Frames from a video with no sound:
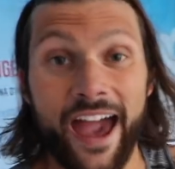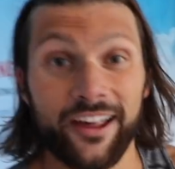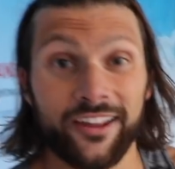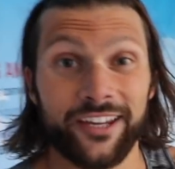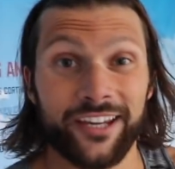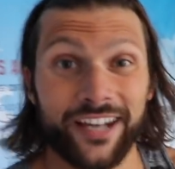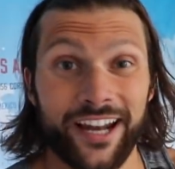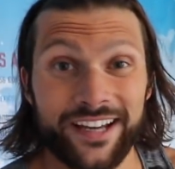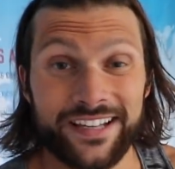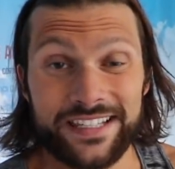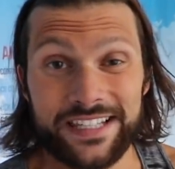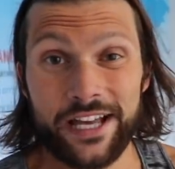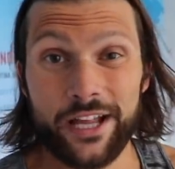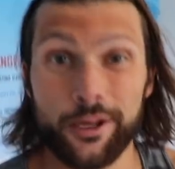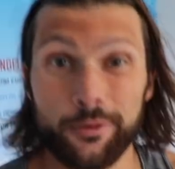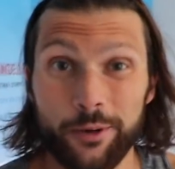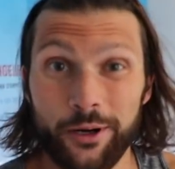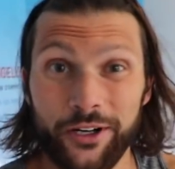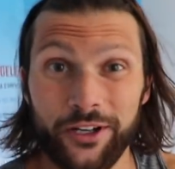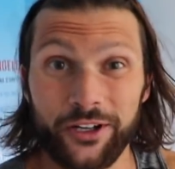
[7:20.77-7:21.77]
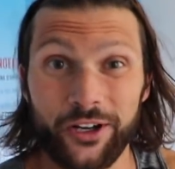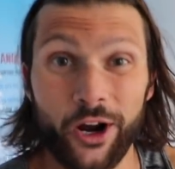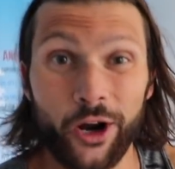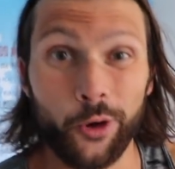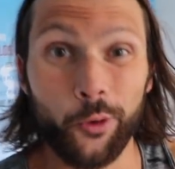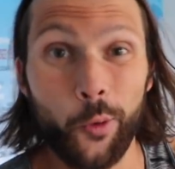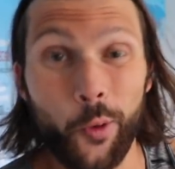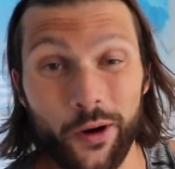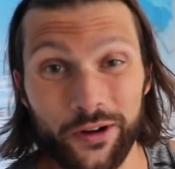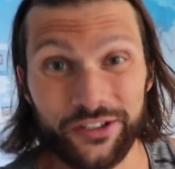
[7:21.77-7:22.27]
Allie and I celebrated
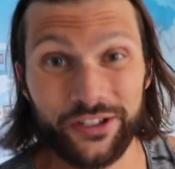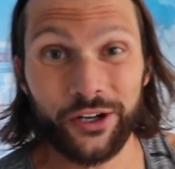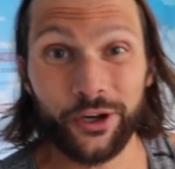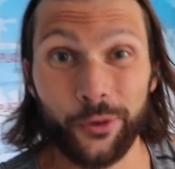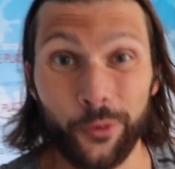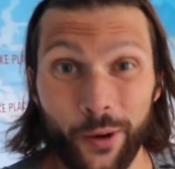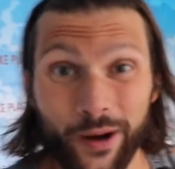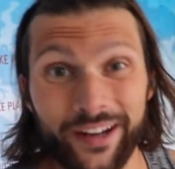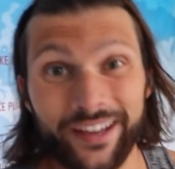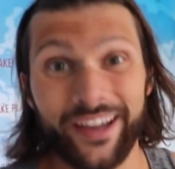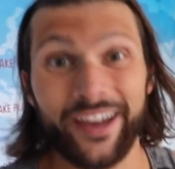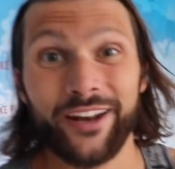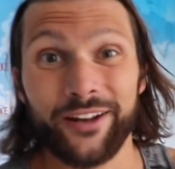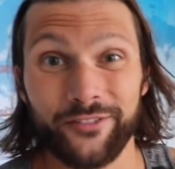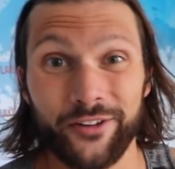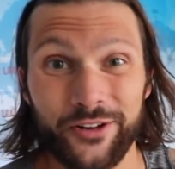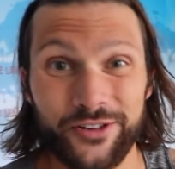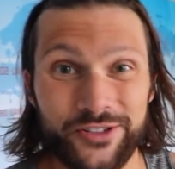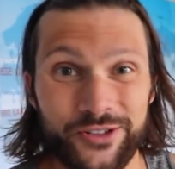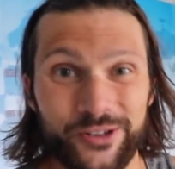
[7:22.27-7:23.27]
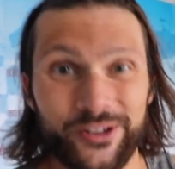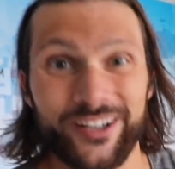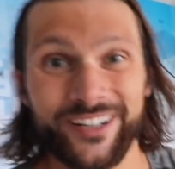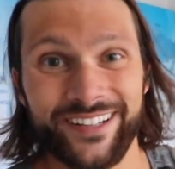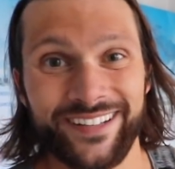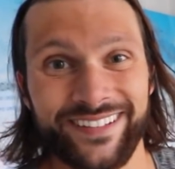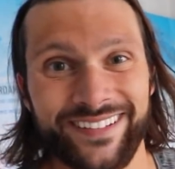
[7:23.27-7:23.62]
our one year wedding anniversary.